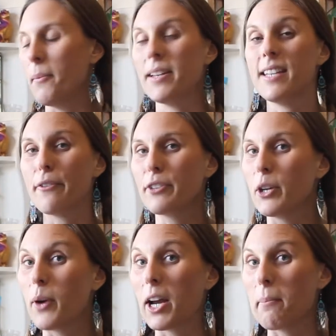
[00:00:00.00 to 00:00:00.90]
Definitely
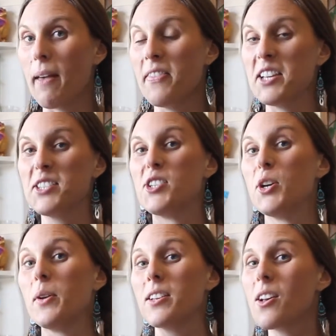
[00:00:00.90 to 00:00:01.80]
recommend this too.
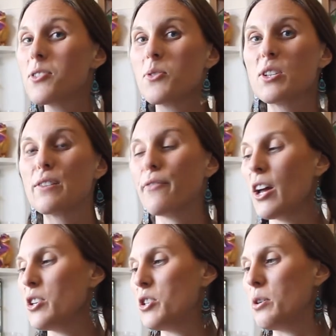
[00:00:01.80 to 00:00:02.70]
And it's also just
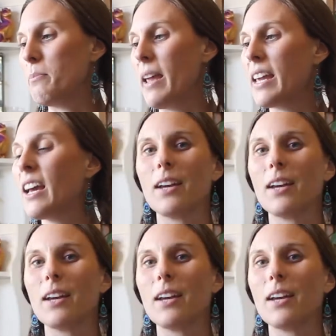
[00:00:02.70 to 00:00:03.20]
fun to make